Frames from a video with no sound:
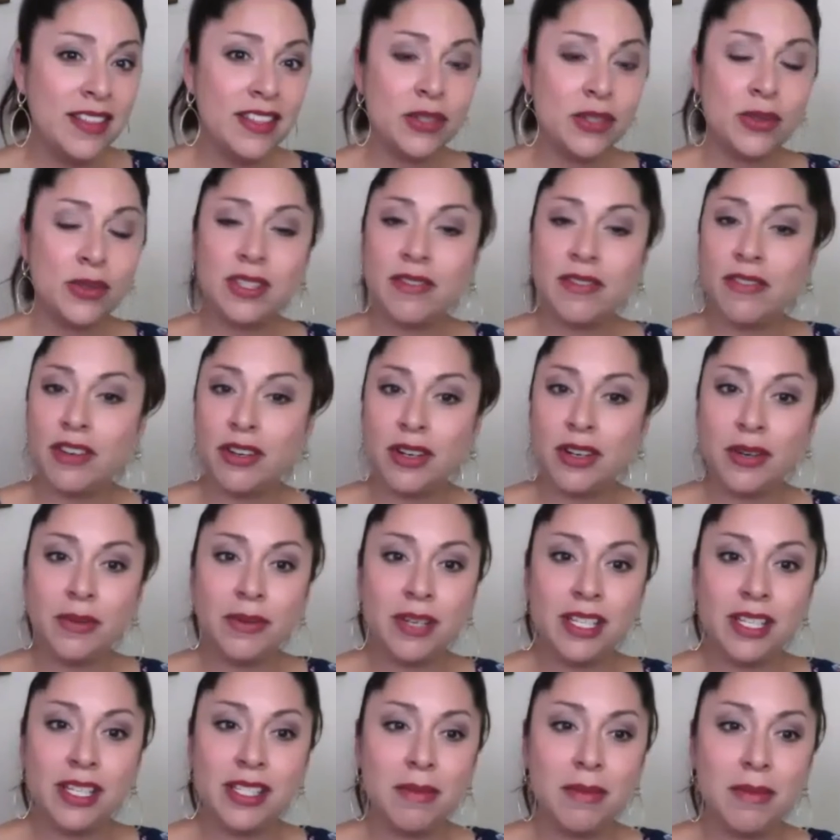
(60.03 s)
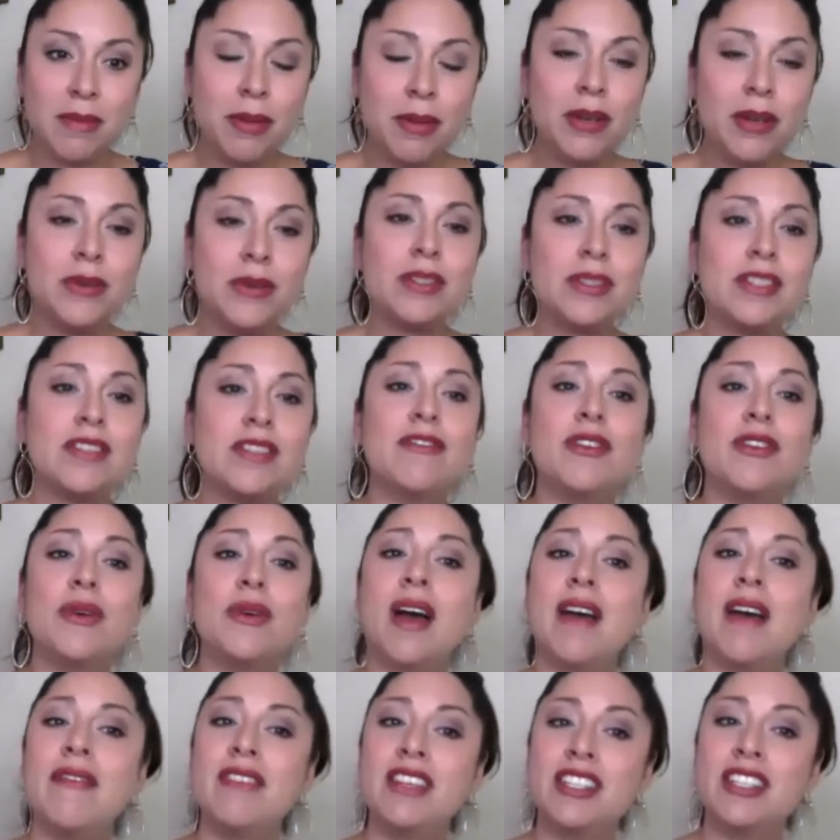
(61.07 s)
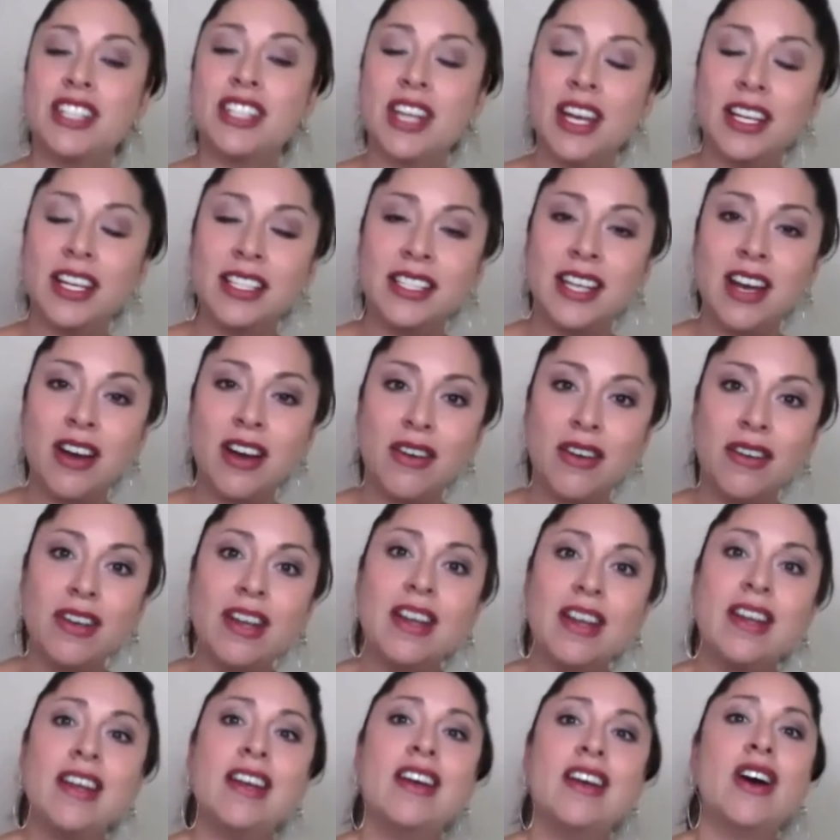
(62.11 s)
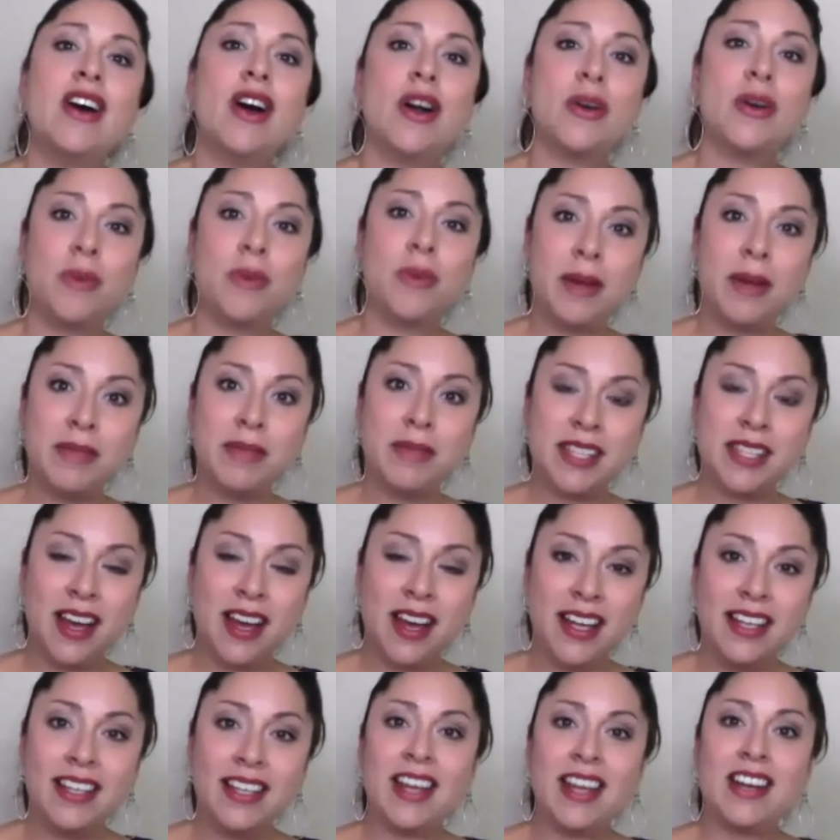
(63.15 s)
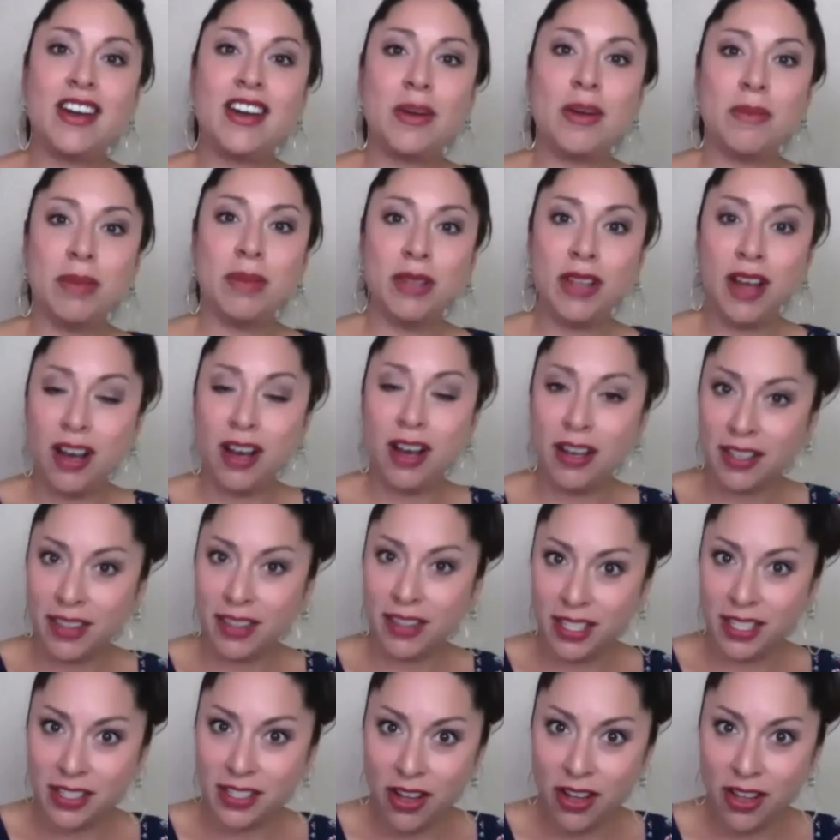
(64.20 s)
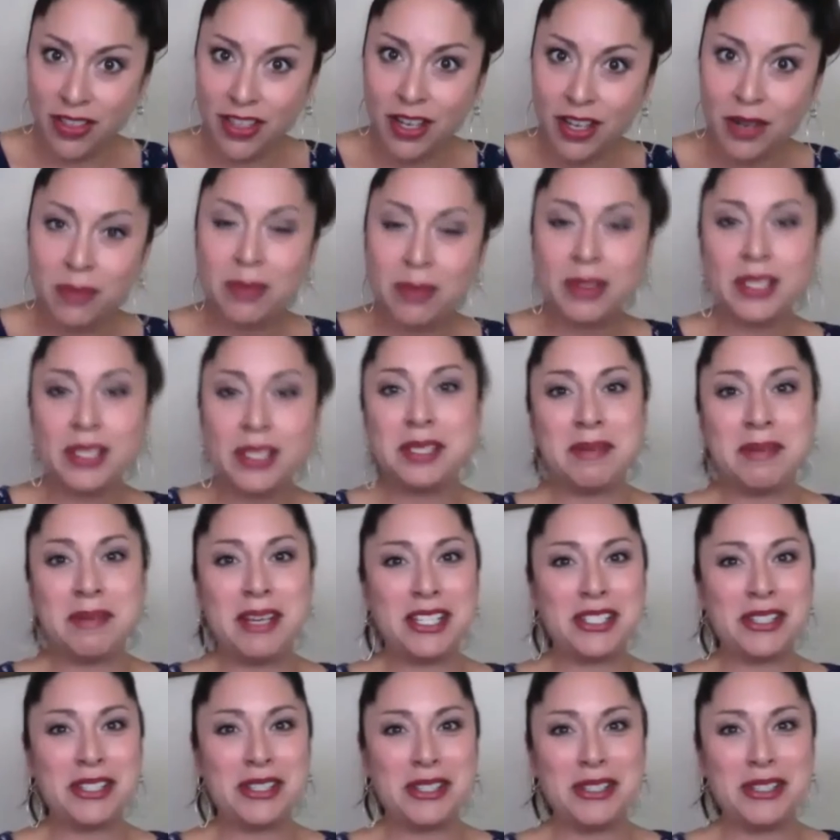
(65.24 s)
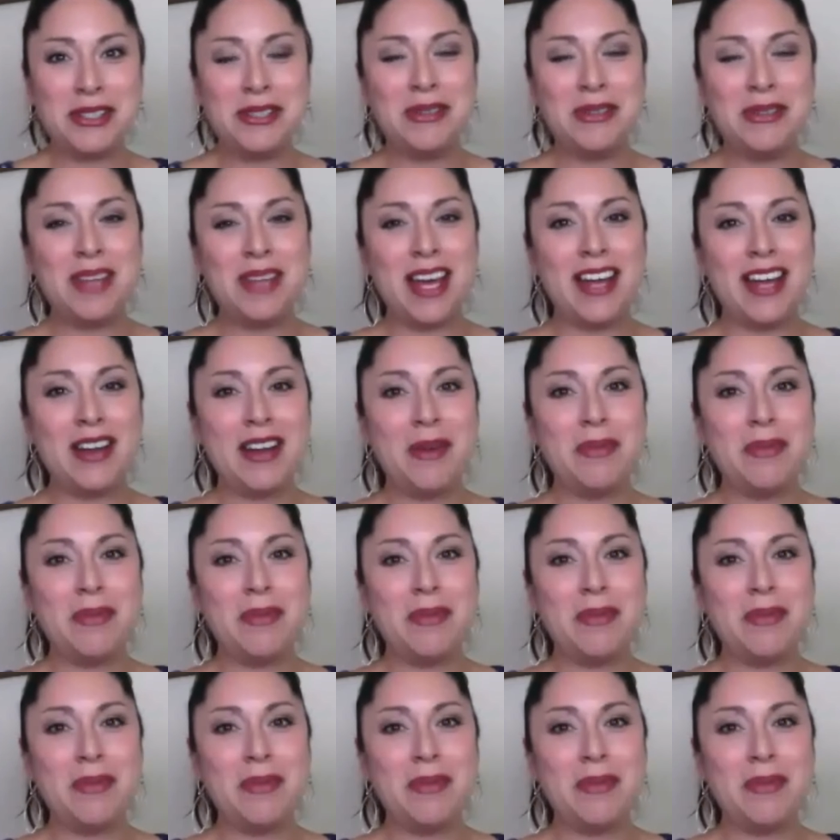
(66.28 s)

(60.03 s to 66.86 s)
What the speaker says: So it's a very recent post. If you haven't checked out our website our blog that's on there, please make sure you do that.